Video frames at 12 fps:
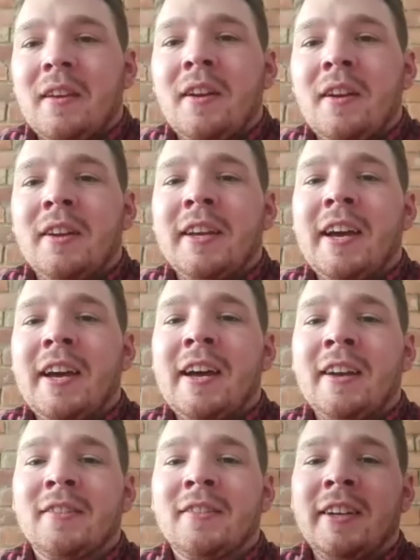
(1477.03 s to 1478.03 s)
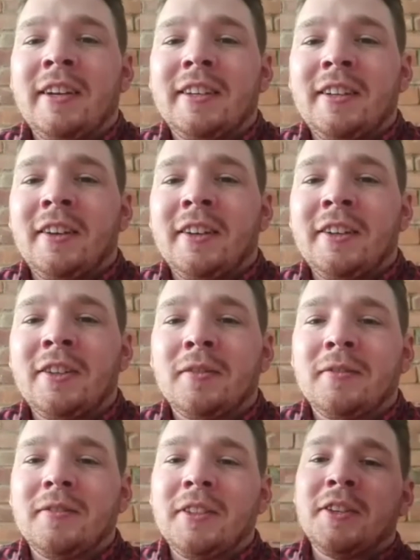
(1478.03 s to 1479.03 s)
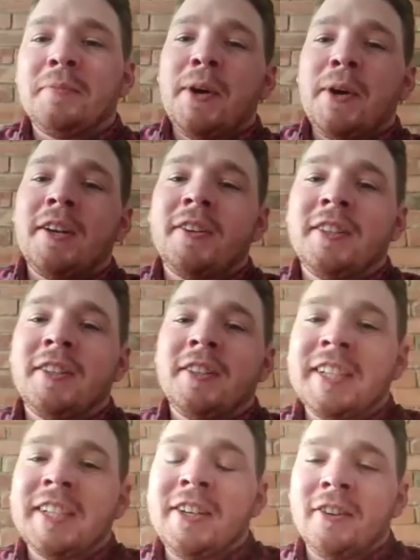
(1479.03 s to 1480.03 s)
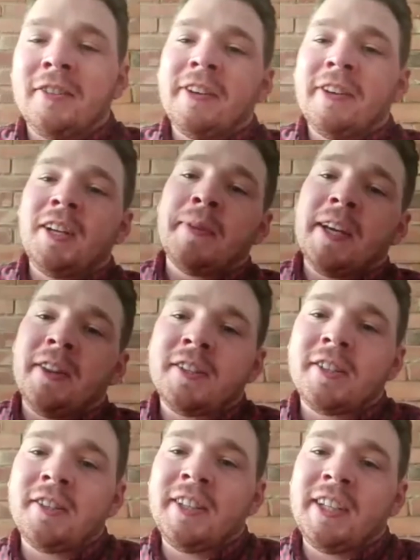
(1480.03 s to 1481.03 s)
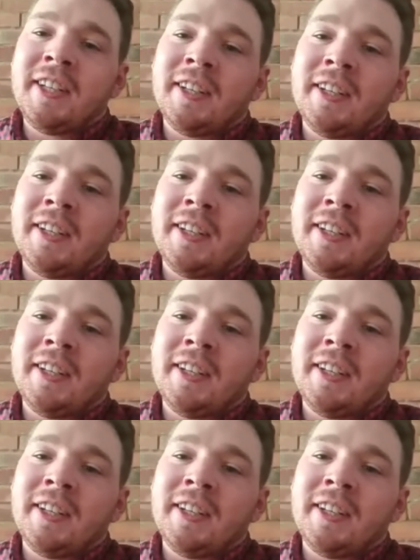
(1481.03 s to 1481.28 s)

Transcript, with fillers: Yeah, like yeah. you know, you, you, could burn a lasagna and feed them it, and they'd still eat it.